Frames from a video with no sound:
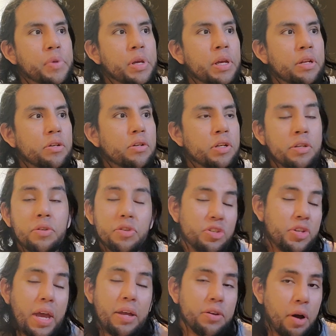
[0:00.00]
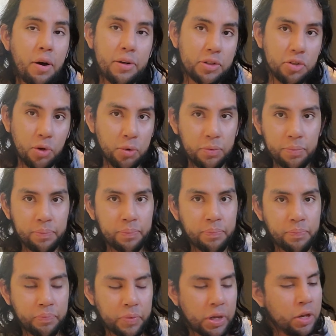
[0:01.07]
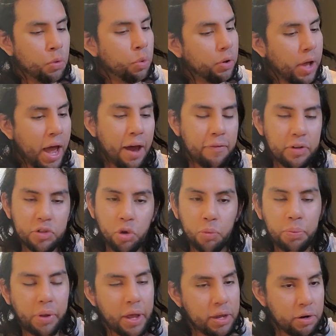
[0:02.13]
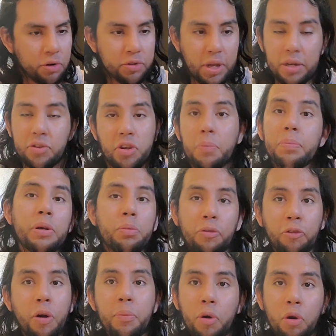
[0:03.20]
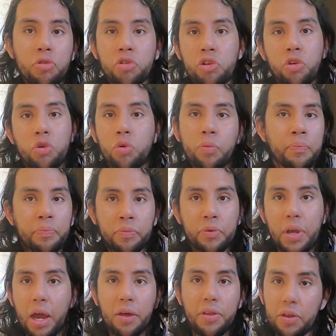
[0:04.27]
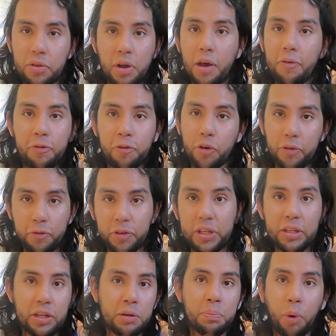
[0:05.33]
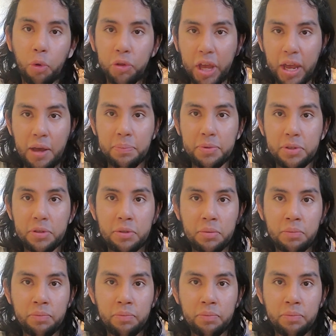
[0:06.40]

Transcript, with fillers: it can stand on its own. It will have its own players, and some people from Earth Two yeah, they have feet in both camps.